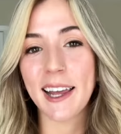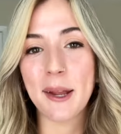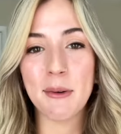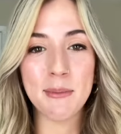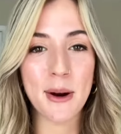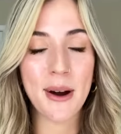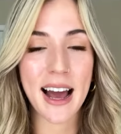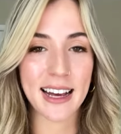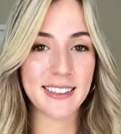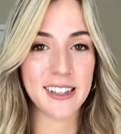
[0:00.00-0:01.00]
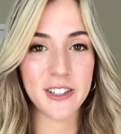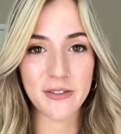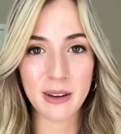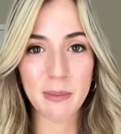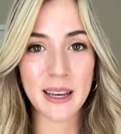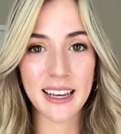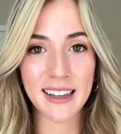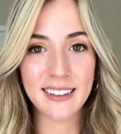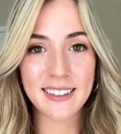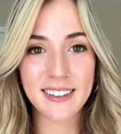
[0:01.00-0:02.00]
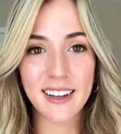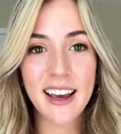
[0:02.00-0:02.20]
and Remote-Access VPNs.